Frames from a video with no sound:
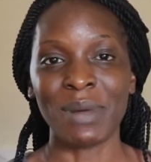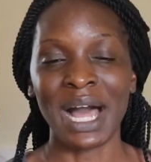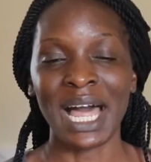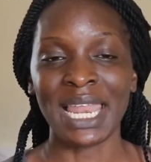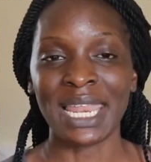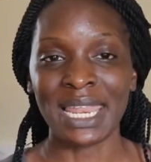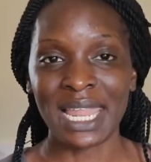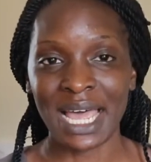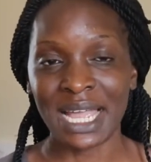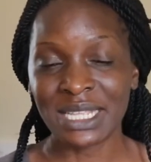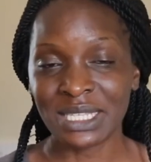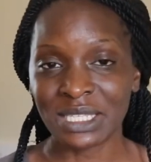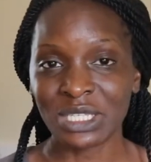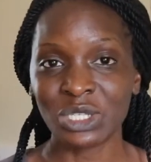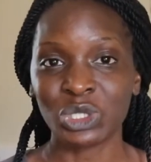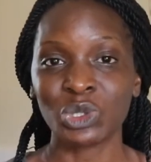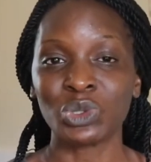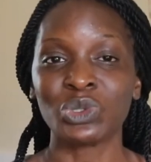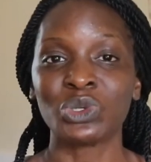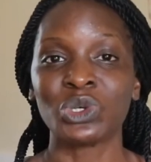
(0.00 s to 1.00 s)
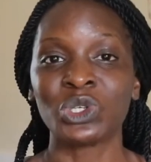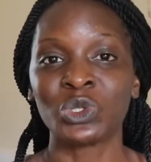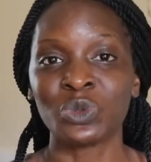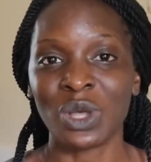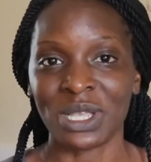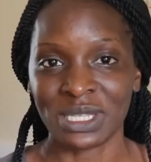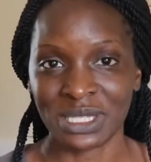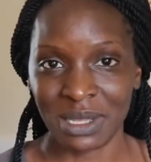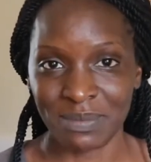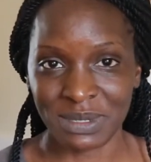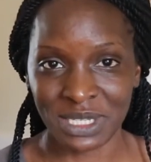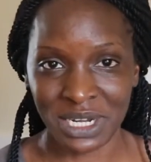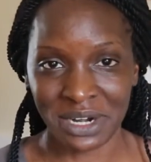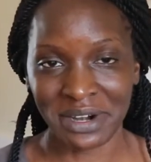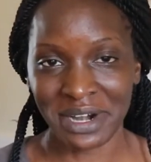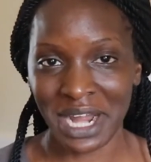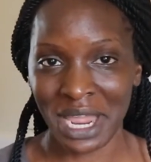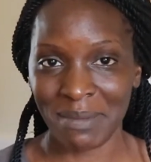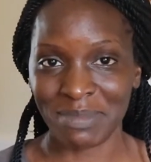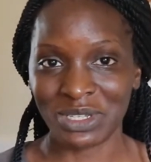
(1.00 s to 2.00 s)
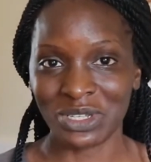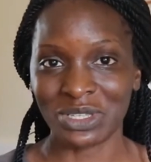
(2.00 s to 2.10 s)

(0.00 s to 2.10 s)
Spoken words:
alerts to those who are subscribed